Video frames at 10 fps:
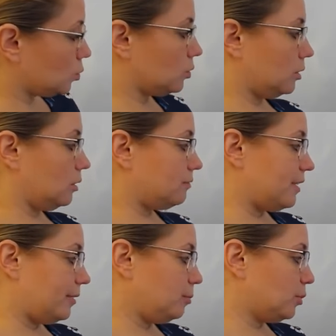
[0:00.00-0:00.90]
a
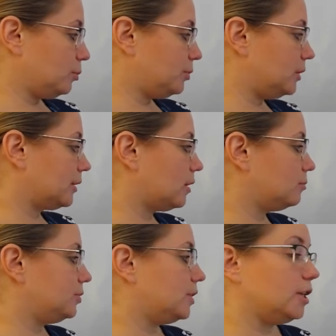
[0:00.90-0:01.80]
very popular
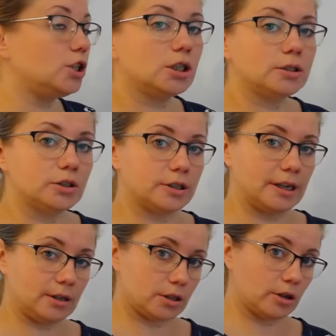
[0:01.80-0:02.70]
combination to
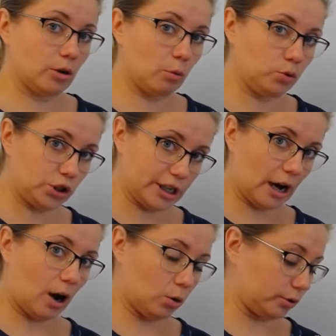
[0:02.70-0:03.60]
say to go
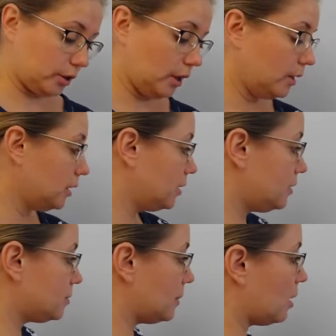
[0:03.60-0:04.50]
down.
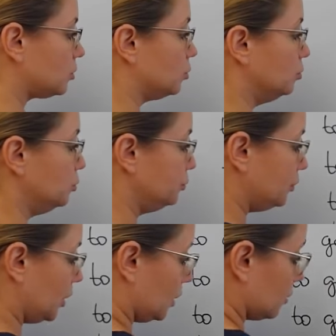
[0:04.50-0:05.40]
It's about moving.